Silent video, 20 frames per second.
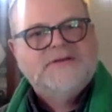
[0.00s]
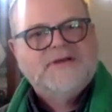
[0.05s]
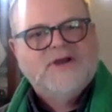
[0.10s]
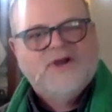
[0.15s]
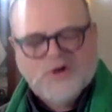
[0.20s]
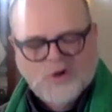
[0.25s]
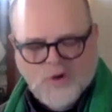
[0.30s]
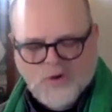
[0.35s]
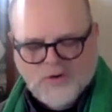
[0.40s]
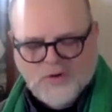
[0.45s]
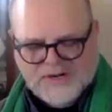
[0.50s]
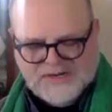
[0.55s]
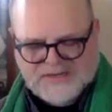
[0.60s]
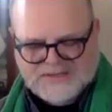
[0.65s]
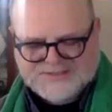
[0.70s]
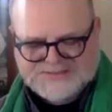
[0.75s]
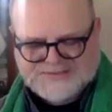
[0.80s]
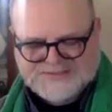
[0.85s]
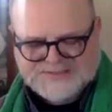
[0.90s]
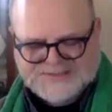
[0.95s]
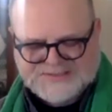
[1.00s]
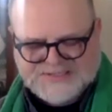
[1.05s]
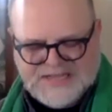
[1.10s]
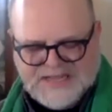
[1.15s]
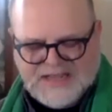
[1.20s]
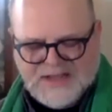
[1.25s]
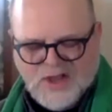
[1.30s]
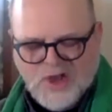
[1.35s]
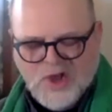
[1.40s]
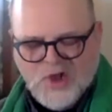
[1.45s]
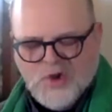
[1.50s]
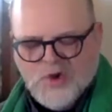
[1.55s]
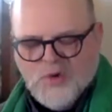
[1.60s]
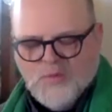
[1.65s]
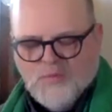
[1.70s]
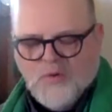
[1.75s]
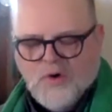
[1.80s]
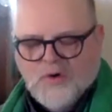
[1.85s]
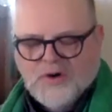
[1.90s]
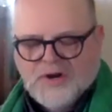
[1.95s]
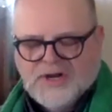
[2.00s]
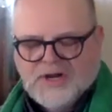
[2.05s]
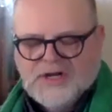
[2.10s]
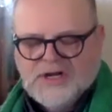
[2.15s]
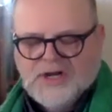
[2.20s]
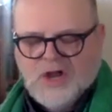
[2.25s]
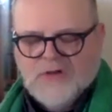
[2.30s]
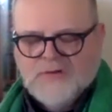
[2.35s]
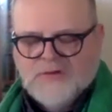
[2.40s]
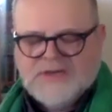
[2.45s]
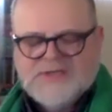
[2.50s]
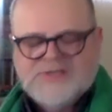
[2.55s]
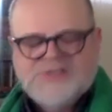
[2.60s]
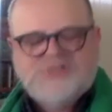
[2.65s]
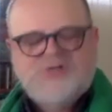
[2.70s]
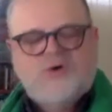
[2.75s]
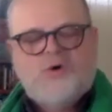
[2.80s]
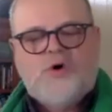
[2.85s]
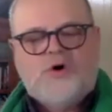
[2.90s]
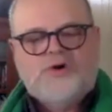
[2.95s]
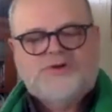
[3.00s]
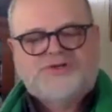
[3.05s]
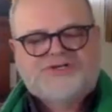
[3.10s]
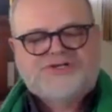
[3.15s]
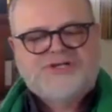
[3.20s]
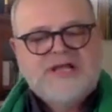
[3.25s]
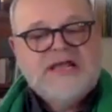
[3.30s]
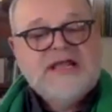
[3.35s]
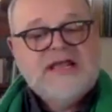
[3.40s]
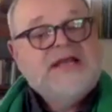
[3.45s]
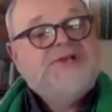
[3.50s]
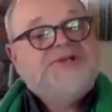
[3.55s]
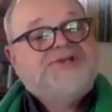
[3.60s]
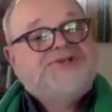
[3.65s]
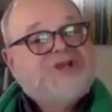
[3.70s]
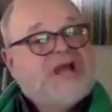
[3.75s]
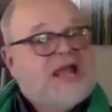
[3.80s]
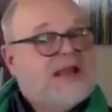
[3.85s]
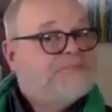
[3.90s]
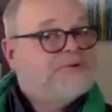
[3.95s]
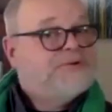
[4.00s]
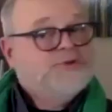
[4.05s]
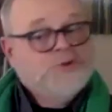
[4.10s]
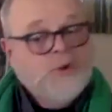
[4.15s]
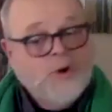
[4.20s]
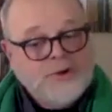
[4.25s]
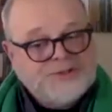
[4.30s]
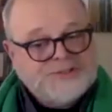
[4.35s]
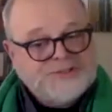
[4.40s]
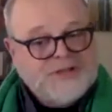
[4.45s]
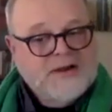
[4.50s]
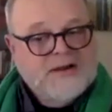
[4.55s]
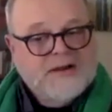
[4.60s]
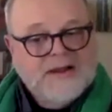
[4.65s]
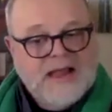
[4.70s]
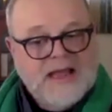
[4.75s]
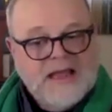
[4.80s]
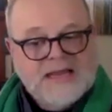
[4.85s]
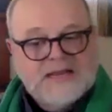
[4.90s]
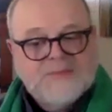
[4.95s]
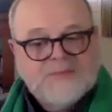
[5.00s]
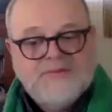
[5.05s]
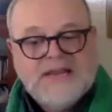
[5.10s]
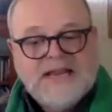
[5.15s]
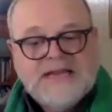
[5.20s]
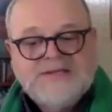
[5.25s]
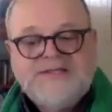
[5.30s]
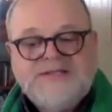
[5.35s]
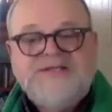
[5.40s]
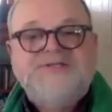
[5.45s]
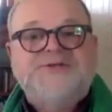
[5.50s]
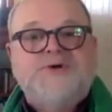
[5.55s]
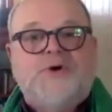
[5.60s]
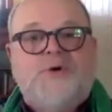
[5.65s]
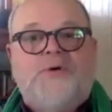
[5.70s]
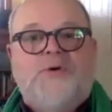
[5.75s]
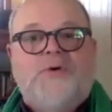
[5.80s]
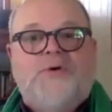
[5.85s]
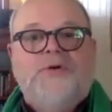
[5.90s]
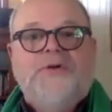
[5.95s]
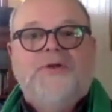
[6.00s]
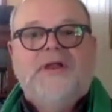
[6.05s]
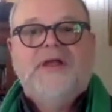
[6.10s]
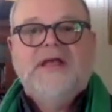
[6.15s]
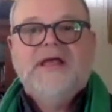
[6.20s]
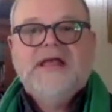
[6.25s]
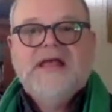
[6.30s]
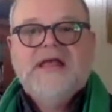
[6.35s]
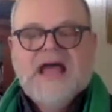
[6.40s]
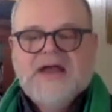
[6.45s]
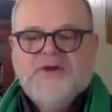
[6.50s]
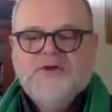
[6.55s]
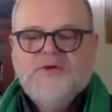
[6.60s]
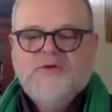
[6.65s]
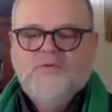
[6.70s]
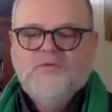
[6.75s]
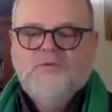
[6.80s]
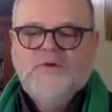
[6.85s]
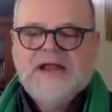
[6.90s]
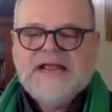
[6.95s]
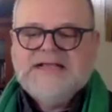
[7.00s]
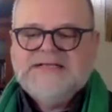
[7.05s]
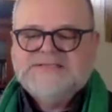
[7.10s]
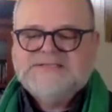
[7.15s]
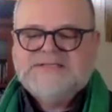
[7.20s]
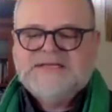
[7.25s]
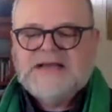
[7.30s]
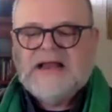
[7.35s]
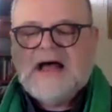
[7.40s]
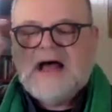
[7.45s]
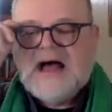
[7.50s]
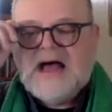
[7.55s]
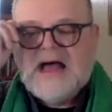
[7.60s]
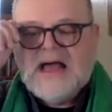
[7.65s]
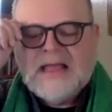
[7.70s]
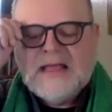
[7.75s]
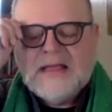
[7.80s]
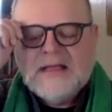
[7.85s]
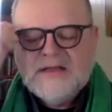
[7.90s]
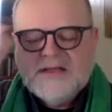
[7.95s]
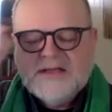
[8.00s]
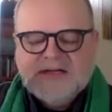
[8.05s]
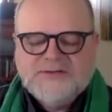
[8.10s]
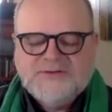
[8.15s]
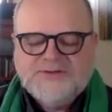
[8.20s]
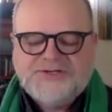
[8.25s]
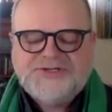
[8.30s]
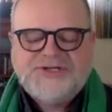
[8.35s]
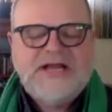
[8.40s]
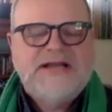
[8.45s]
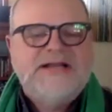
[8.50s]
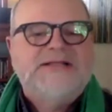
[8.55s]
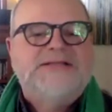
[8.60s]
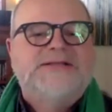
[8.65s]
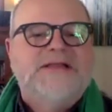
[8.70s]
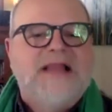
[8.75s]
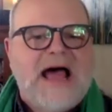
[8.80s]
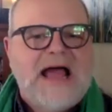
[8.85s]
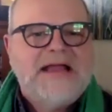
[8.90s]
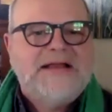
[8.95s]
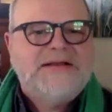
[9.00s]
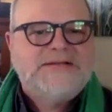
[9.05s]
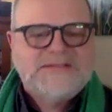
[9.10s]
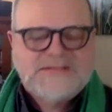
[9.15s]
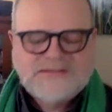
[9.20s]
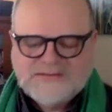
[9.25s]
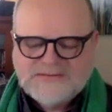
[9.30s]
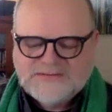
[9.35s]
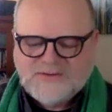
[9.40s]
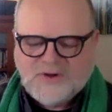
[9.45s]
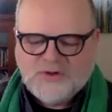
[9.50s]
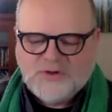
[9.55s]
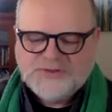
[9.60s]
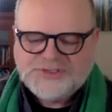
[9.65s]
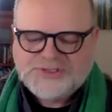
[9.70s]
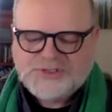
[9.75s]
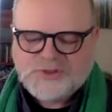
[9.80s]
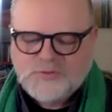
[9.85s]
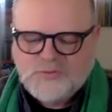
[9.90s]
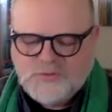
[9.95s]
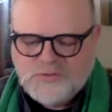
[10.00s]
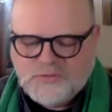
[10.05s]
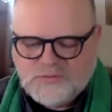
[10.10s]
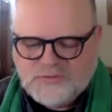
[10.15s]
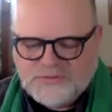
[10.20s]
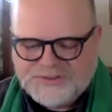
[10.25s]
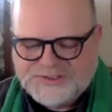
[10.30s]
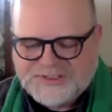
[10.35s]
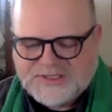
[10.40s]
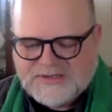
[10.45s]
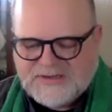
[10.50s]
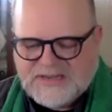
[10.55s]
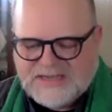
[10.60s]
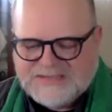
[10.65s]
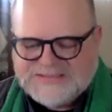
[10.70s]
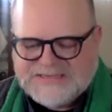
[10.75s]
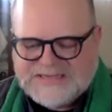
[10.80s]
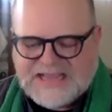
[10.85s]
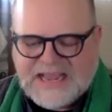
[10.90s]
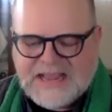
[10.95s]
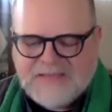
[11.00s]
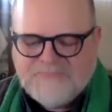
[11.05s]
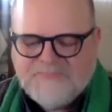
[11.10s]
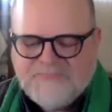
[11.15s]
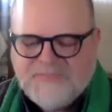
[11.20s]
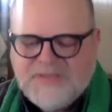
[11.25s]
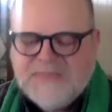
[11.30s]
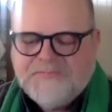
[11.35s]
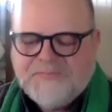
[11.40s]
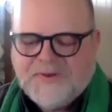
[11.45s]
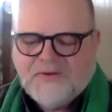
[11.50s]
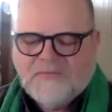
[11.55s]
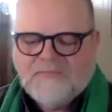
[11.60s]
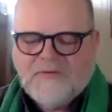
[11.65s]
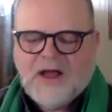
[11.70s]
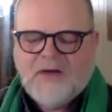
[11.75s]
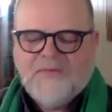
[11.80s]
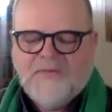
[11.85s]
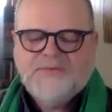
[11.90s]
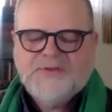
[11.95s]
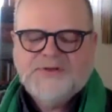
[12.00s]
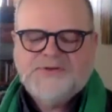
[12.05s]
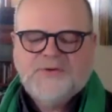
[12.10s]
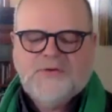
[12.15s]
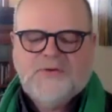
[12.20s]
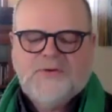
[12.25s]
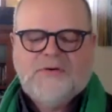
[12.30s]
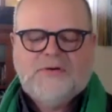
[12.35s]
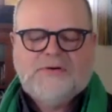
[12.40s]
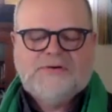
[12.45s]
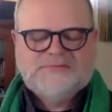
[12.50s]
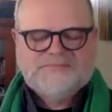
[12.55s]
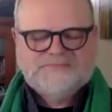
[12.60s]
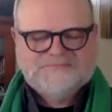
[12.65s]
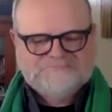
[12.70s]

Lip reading: glorious to see, who bore a glowing torch in shape not unlike Plenty's horn, and who raised it high to shed its light on Scrooge as he came peeping round the door.